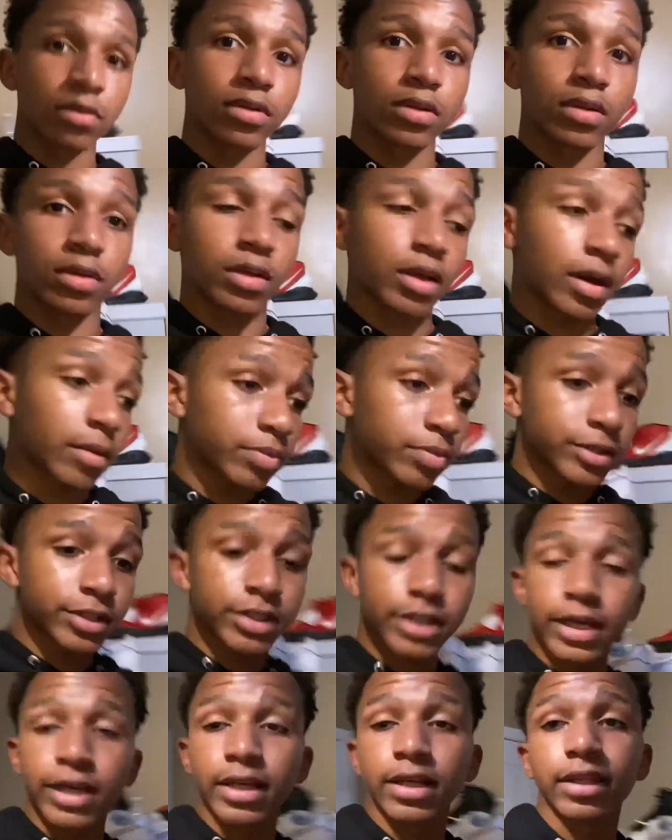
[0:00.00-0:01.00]
and I
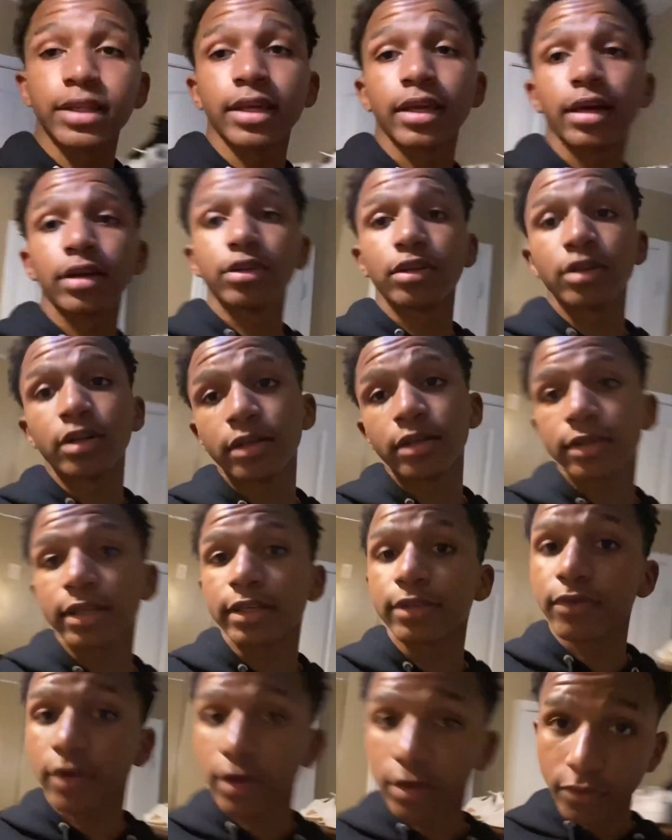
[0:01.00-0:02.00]
appreciate everything y'all done, and thanks
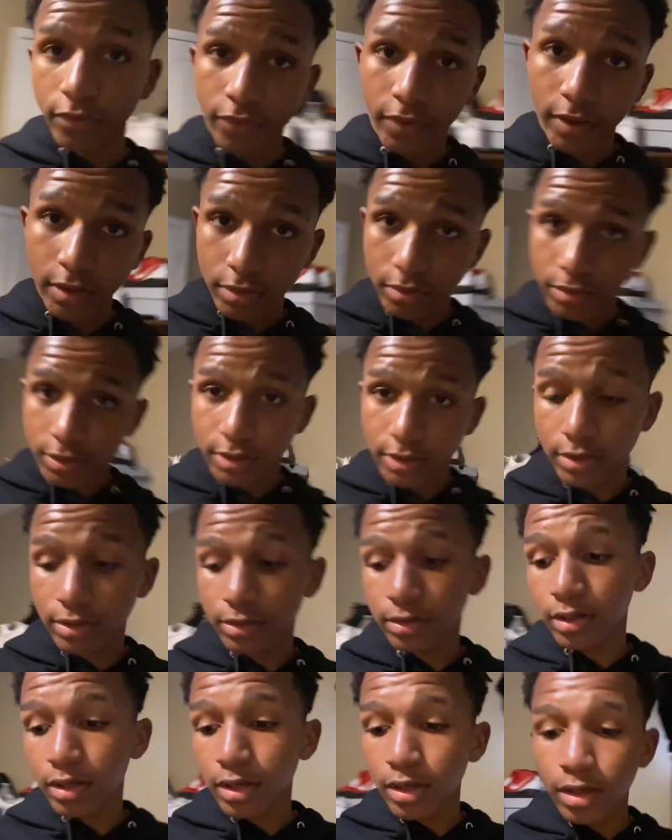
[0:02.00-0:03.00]
for all the followers, and
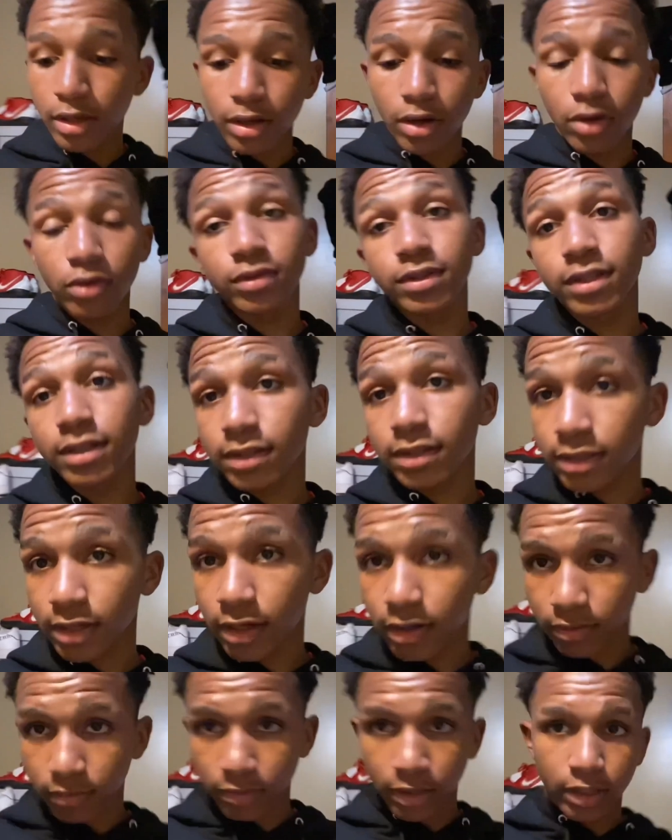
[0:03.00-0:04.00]
on
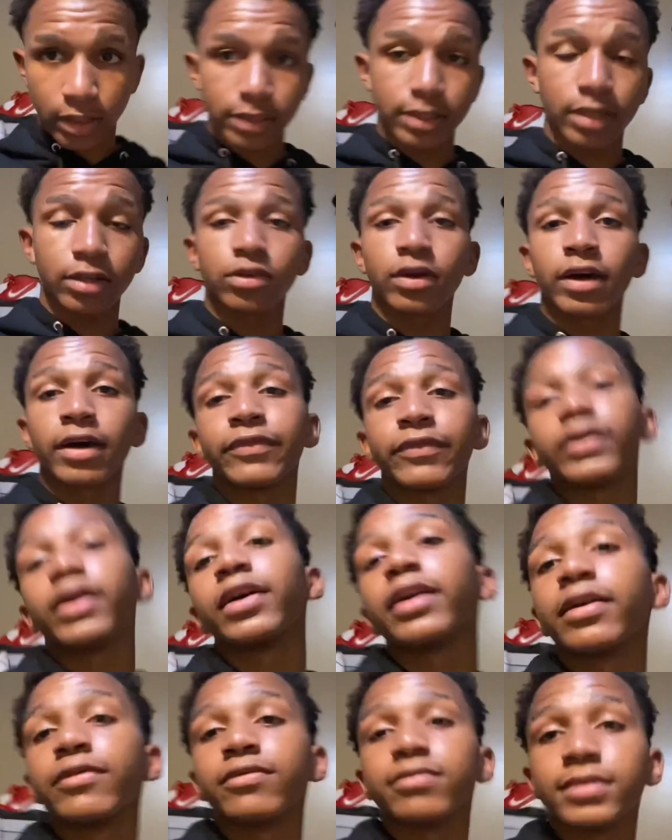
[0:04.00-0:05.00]
TikTok because I know half of y'all
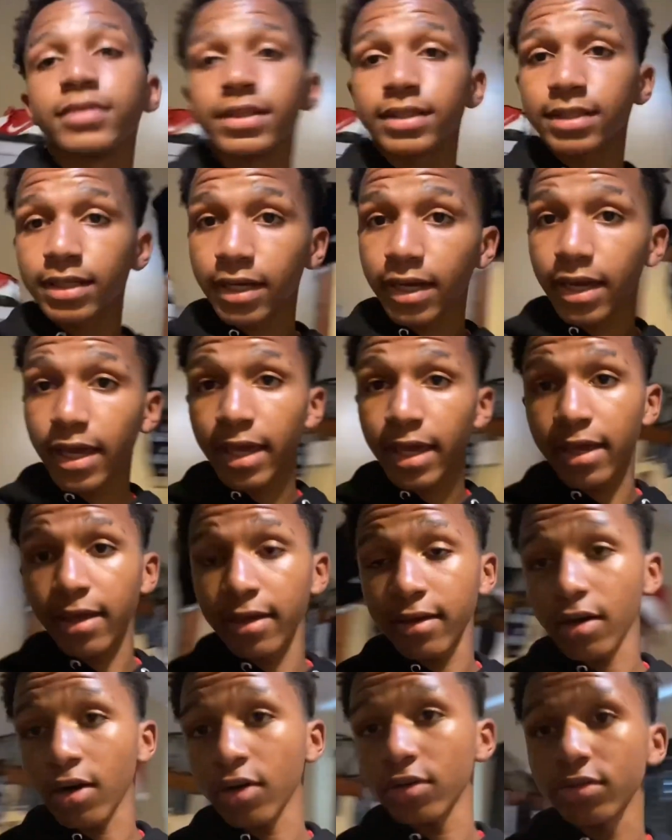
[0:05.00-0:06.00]
came from TikTok and
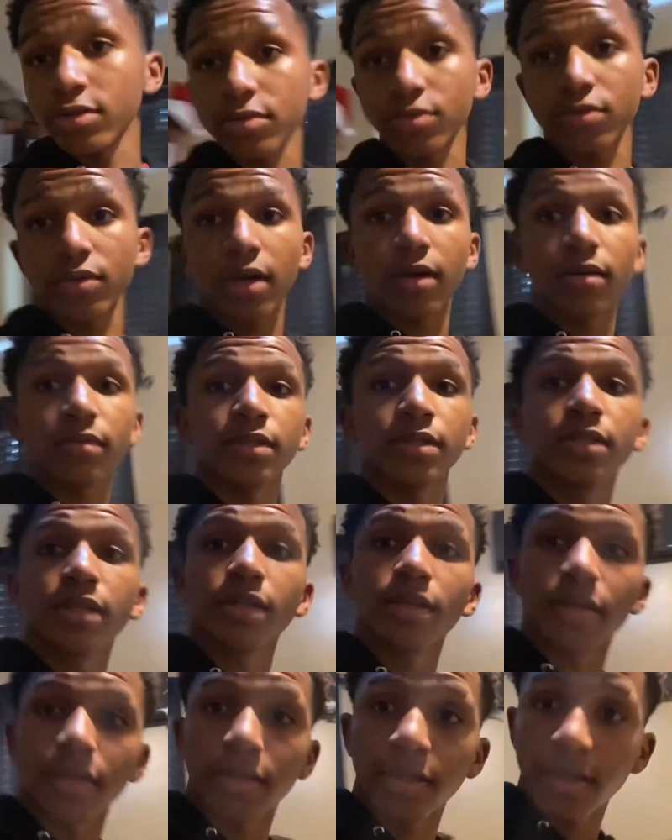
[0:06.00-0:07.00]
all the subscribers that
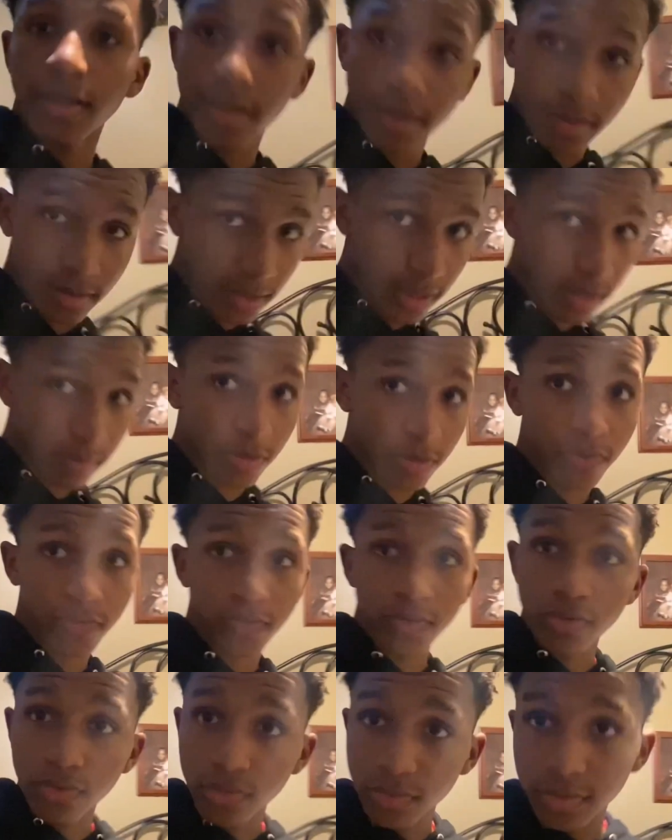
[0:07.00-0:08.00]
they gave me
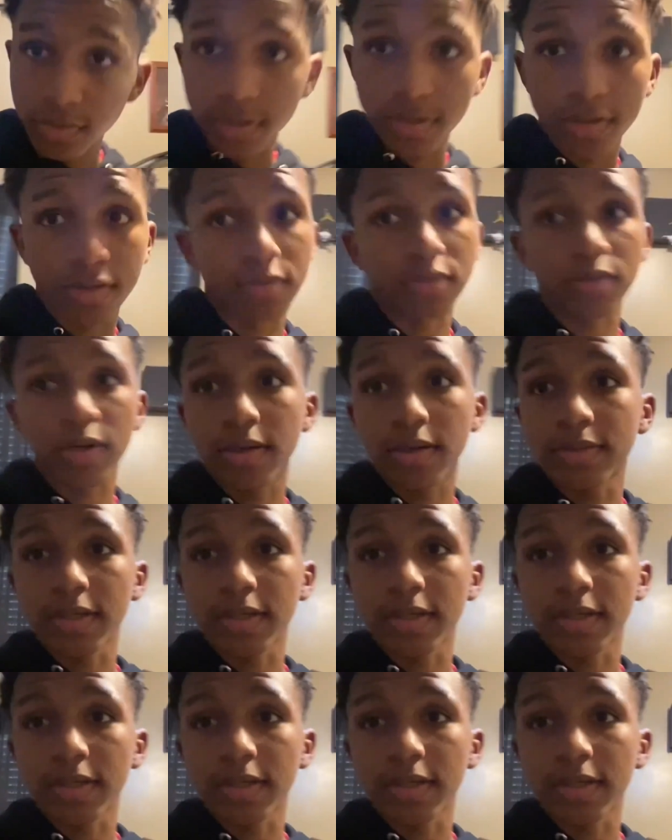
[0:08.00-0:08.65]
views and subscribers.